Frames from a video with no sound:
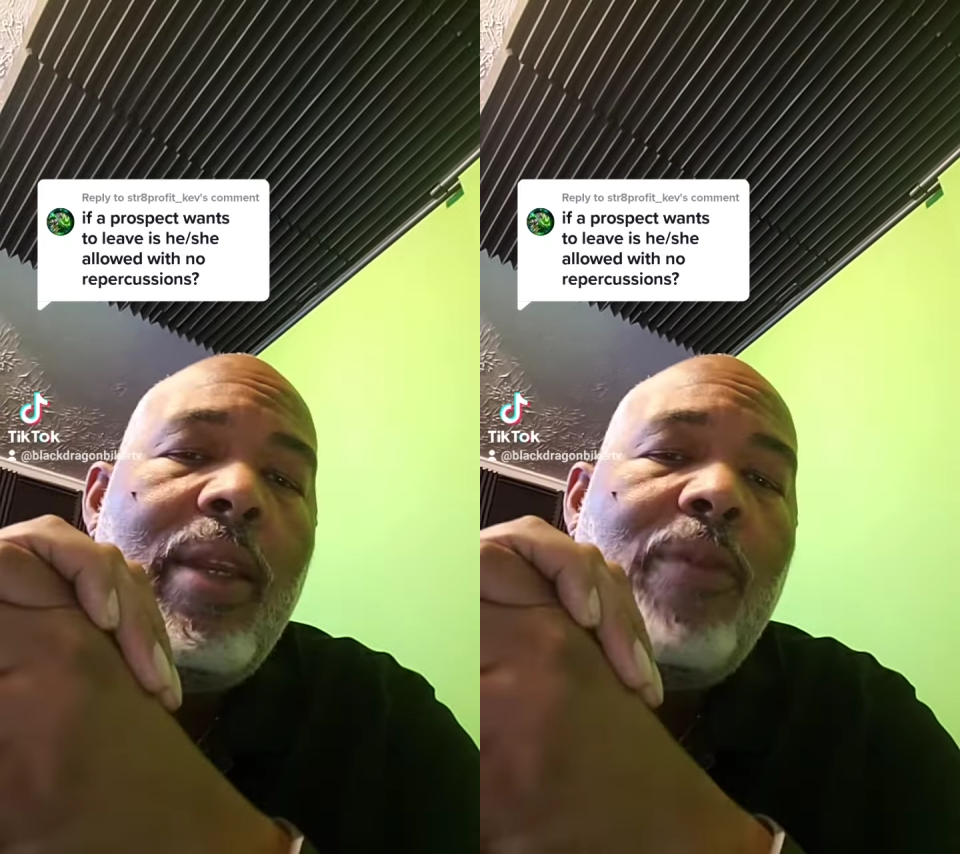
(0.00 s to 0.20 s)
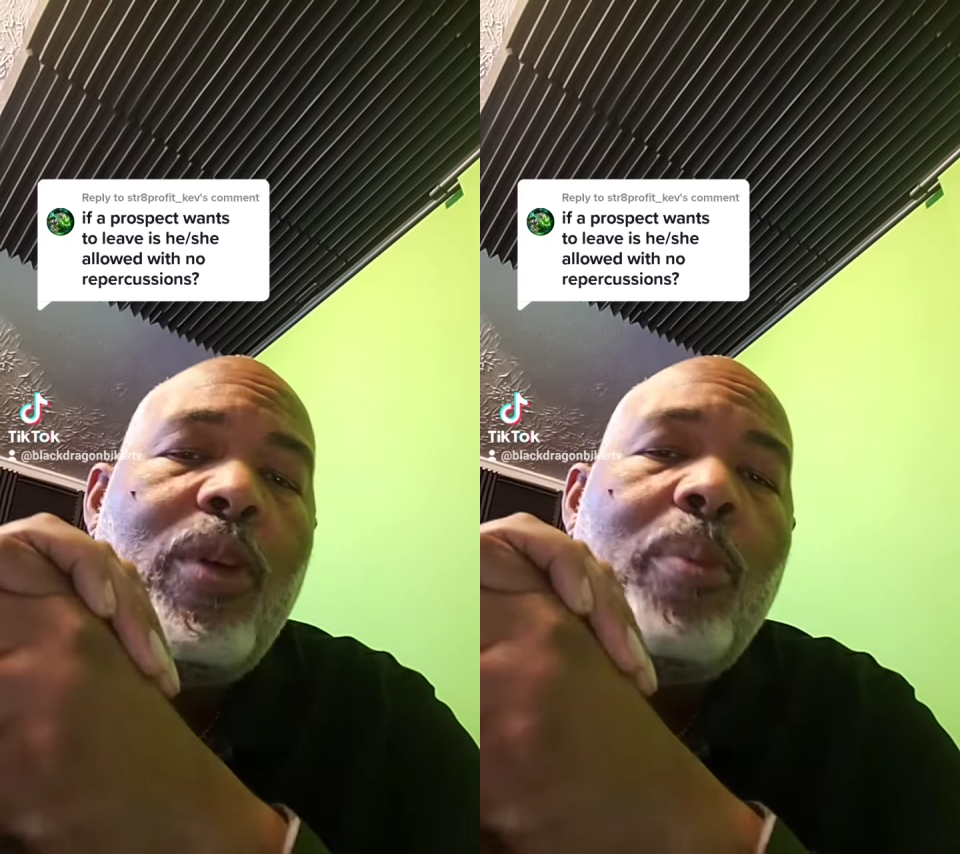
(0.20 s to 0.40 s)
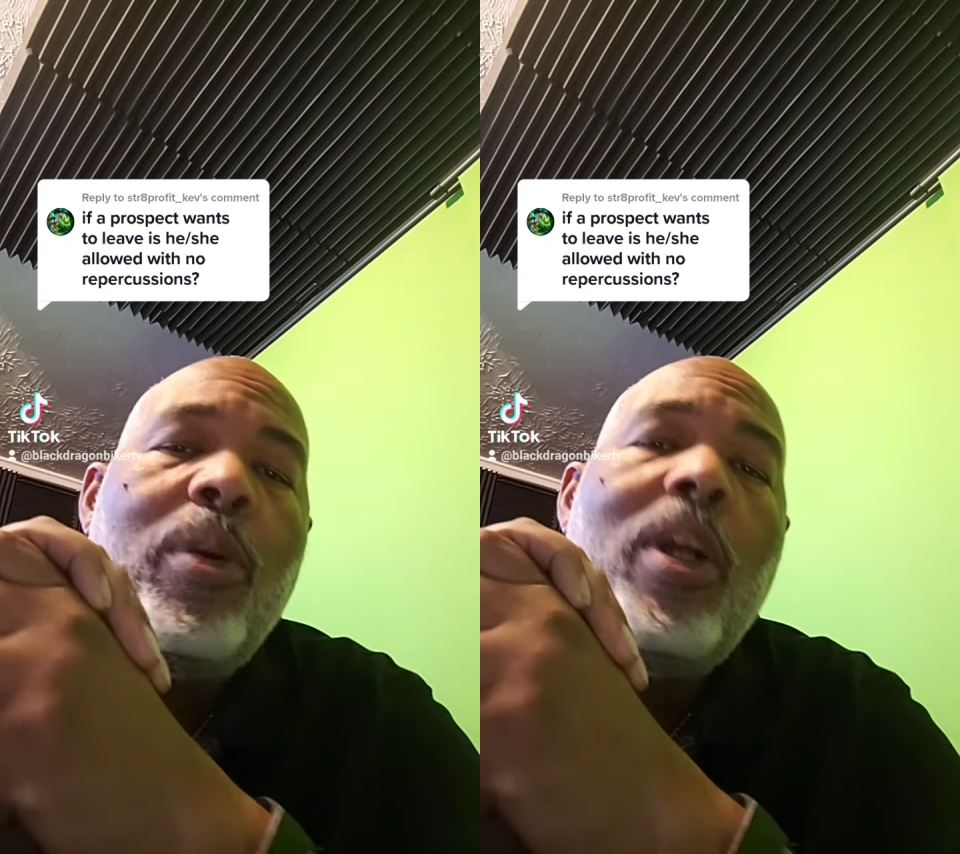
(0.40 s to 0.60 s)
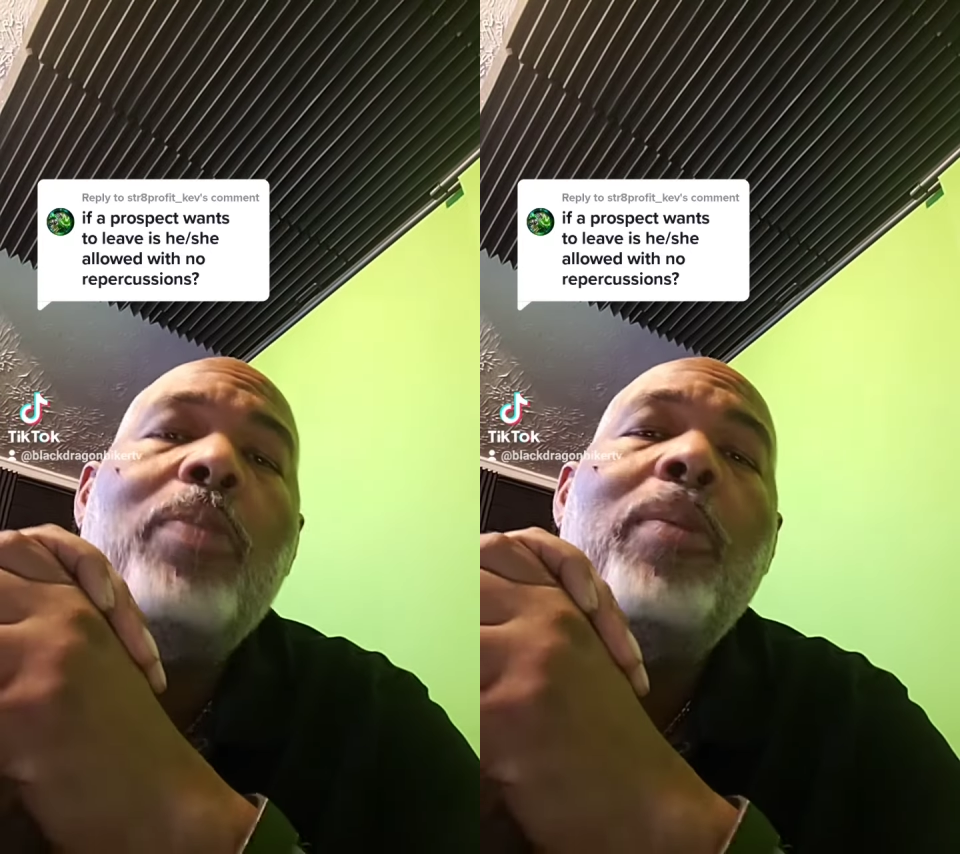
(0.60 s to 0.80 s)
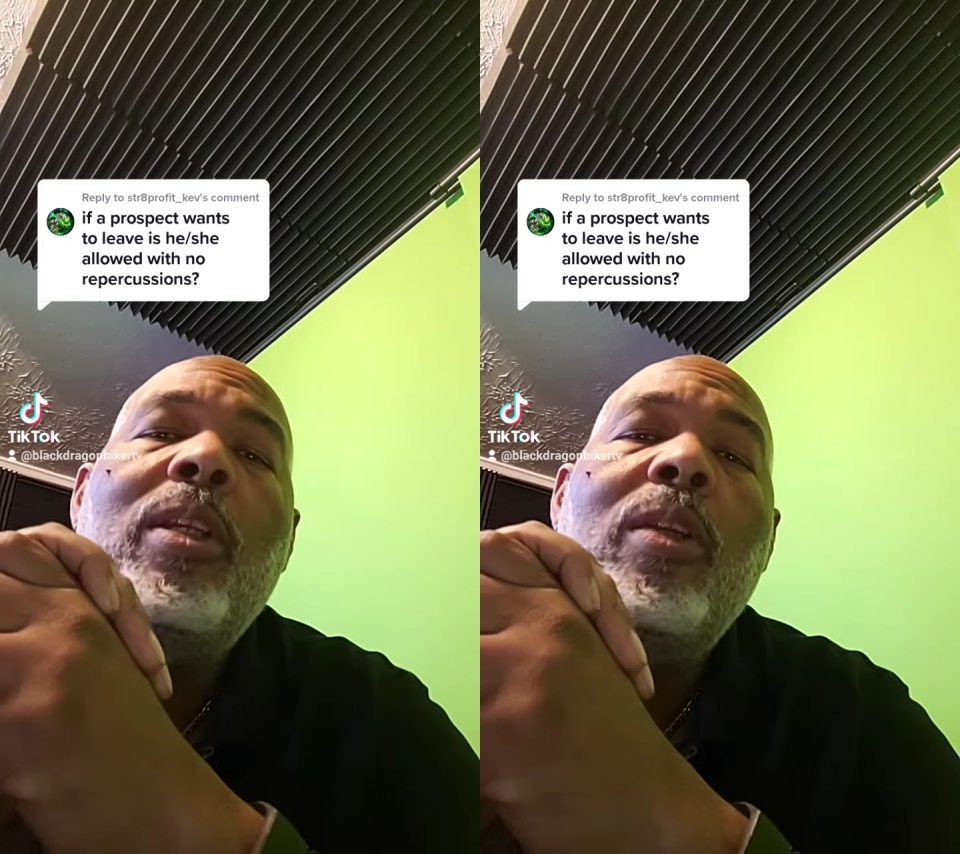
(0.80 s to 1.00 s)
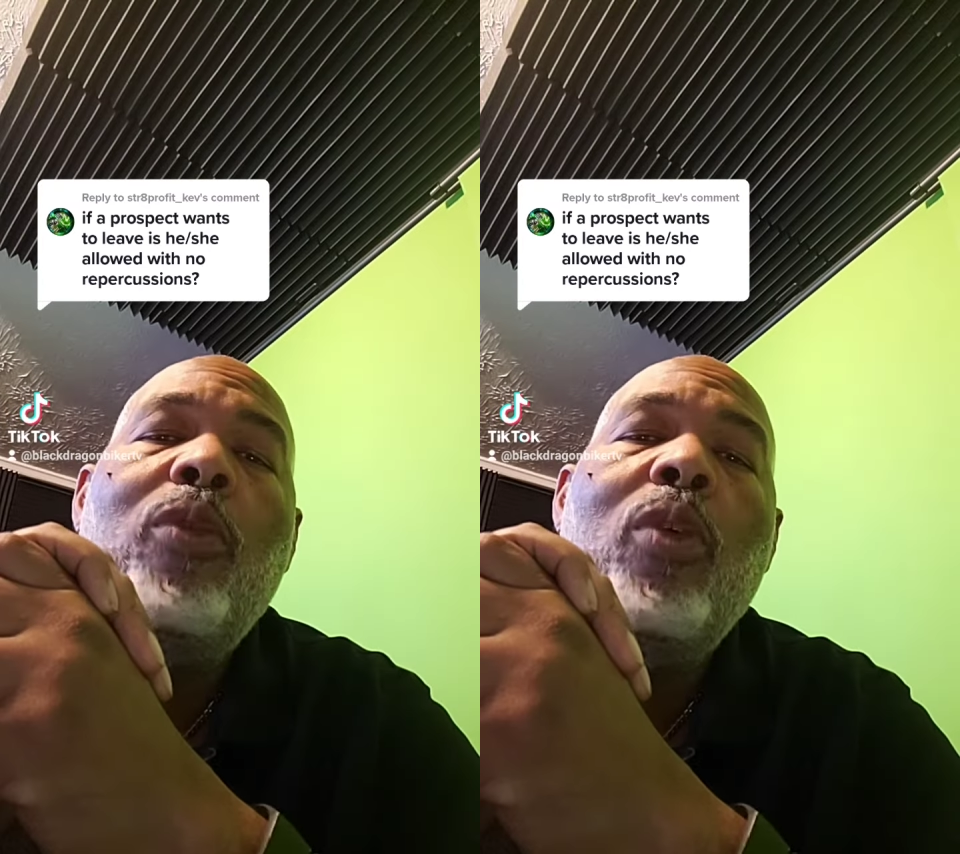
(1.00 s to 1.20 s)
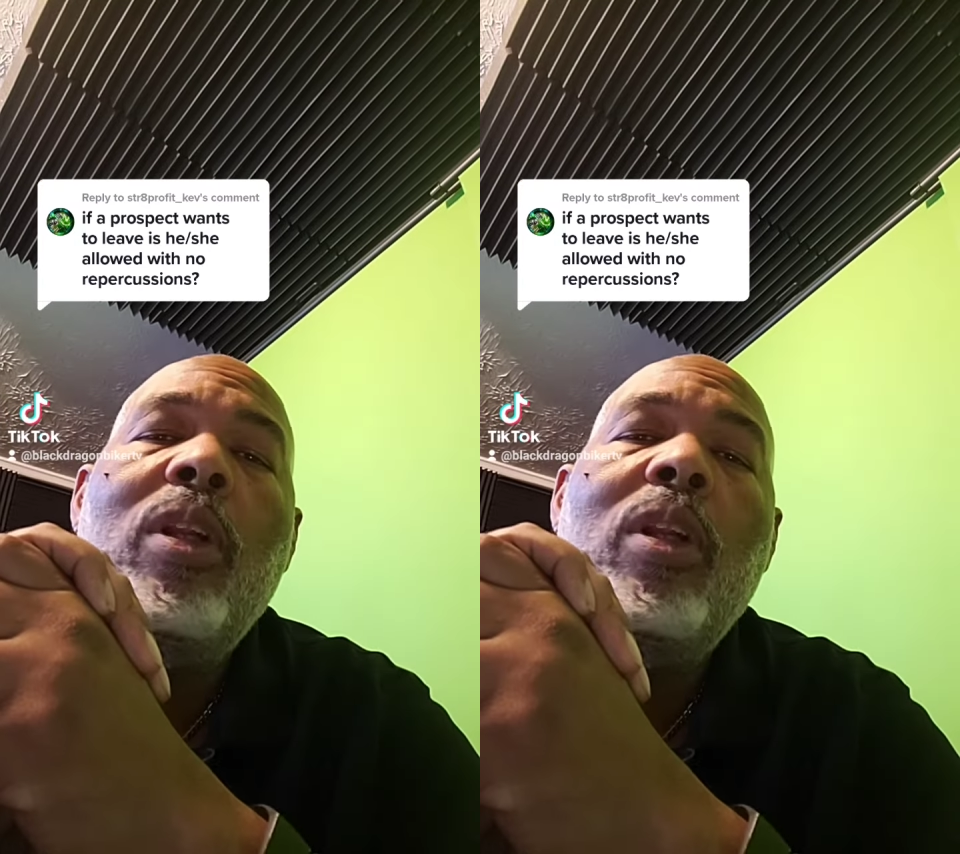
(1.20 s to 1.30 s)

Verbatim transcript: if you're prospecting for